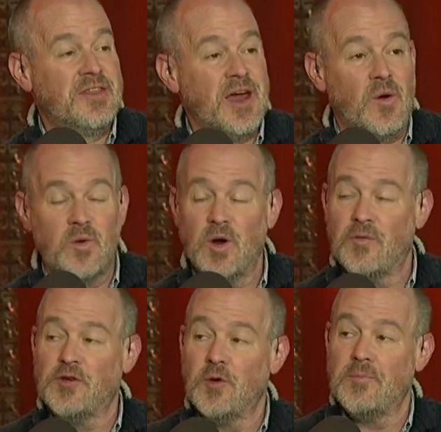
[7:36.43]
their
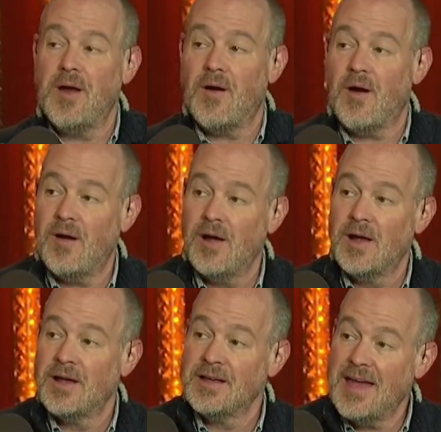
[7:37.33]
rearview mirror
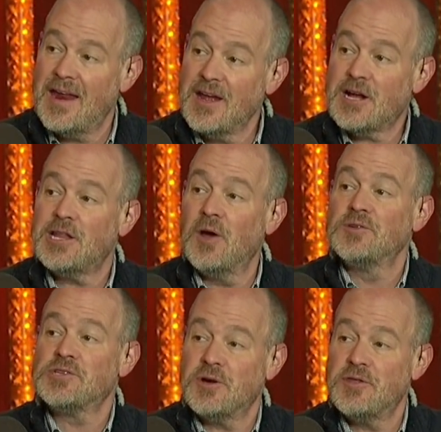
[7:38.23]
getting
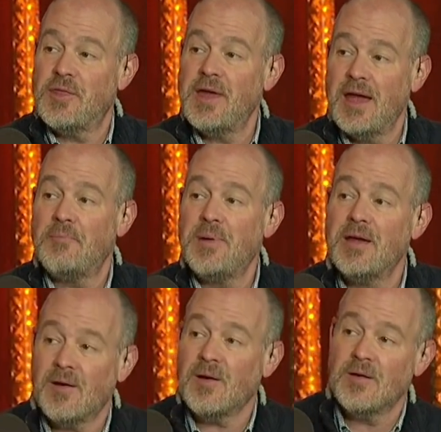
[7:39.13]
closer than they
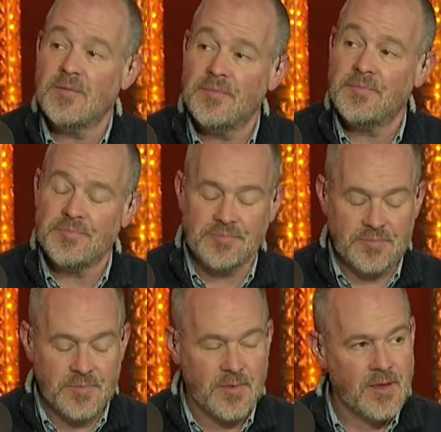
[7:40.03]
appear.
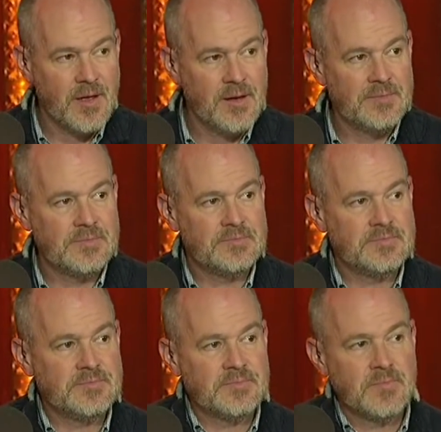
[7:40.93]
Eagles' schedule
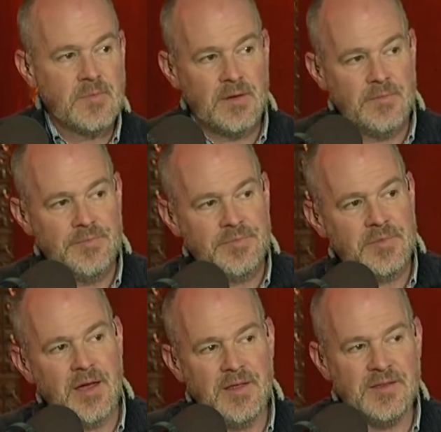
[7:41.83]
is.
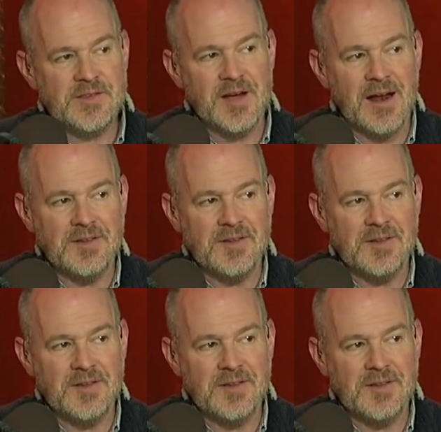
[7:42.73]
Uh, they still got to